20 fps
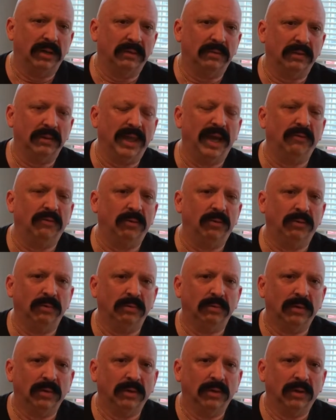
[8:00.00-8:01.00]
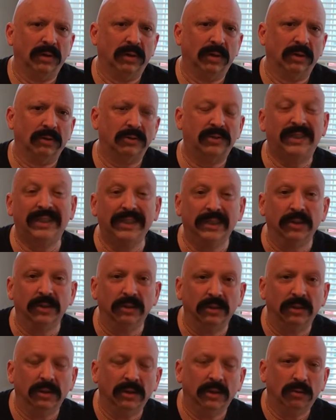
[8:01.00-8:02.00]
level, or
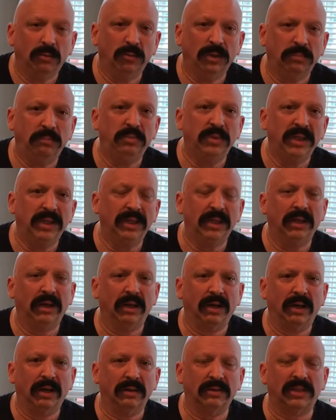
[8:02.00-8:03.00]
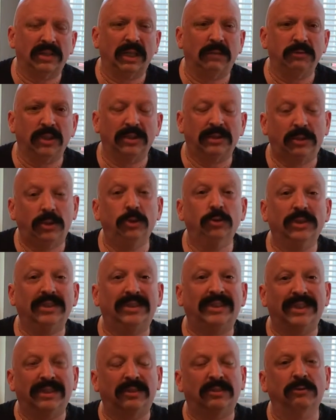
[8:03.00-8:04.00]
tier, would be subject to the
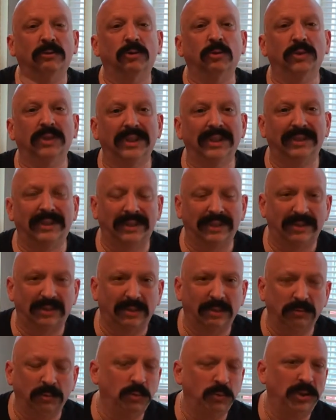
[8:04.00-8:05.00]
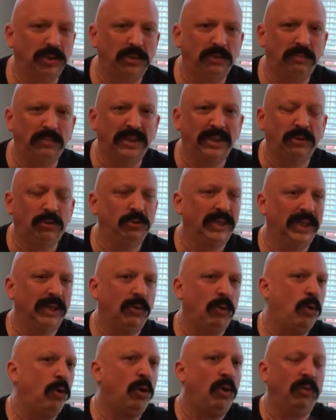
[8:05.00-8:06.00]
systems within systems, which just means you get
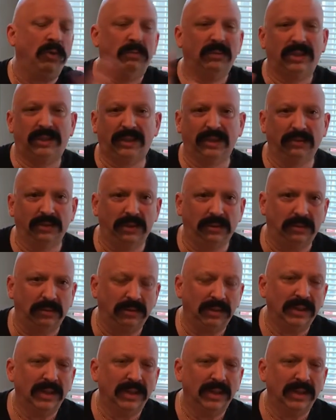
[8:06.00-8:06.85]
all the material,